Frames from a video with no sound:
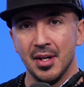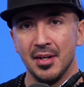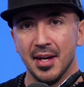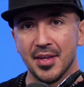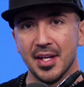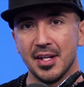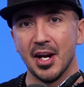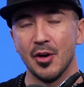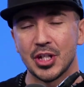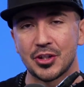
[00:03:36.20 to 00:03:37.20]
and then you
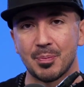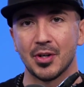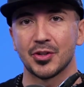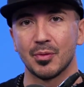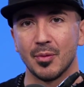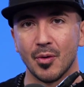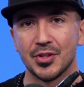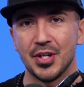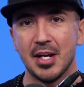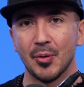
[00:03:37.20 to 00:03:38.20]
know disperse the rewards
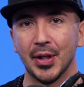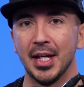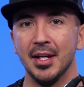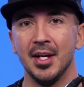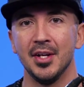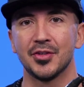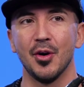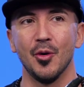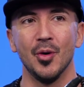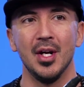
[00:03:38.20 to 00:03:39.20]
equally.
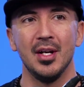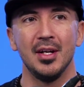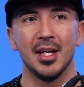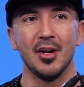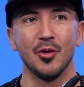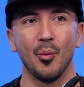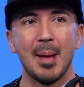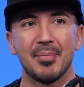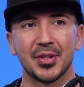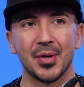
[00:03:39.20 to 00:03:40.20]
So you know the
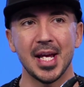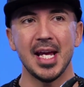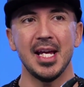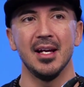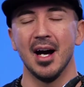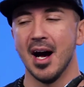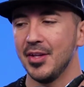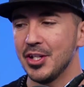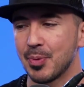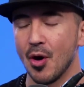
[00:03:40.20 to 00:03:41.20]
Web three, uh,
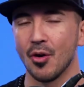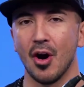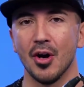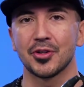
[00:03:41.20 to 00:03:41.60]
these protocols,